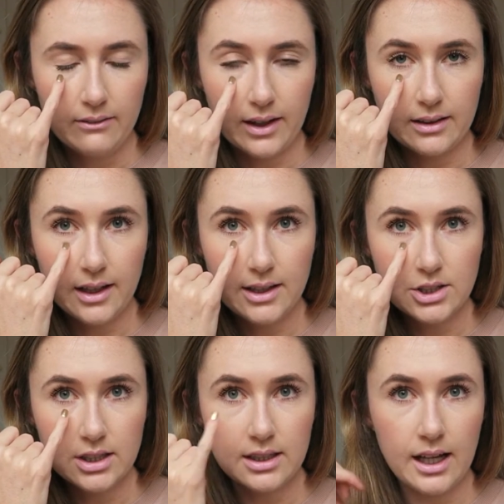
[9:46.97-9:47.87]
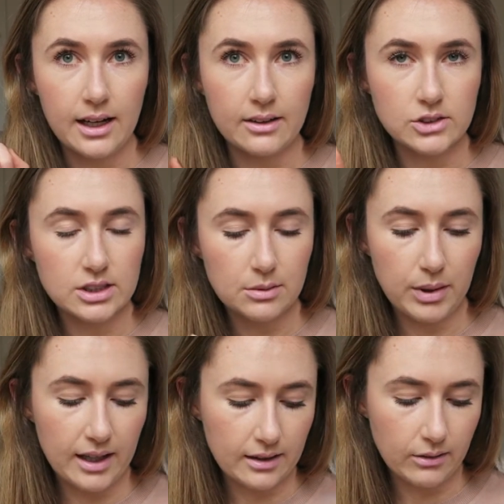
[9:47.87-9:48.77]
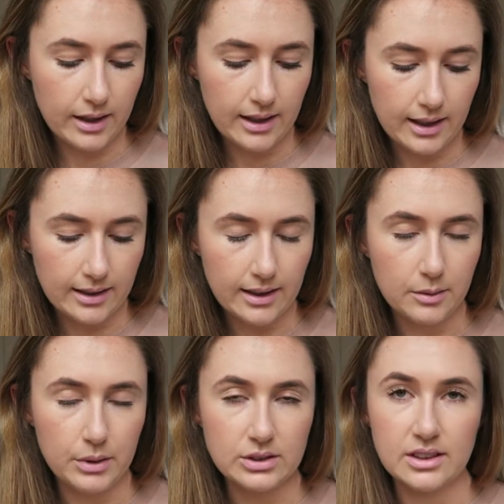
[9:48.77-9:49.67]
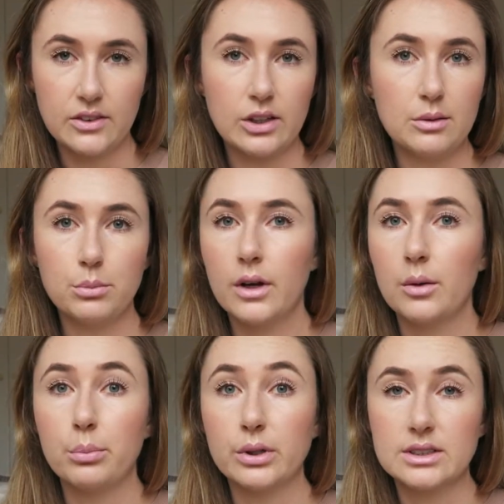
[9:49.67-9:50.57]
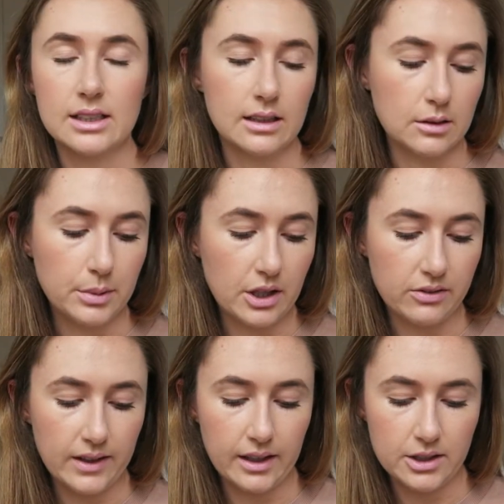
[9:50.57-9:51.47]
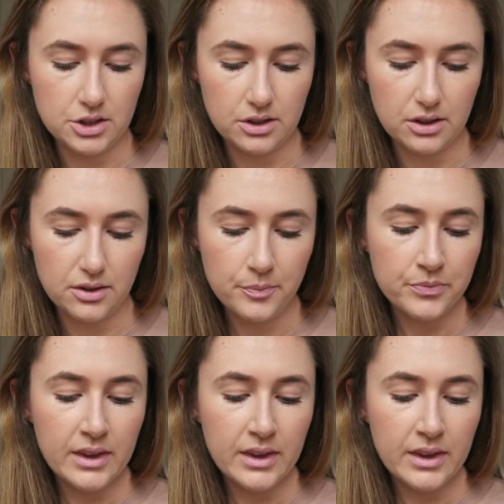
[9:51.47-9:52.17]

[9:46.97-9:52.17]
foundation and I've just applied it quite lightly because I've only put a little bit of foundation on.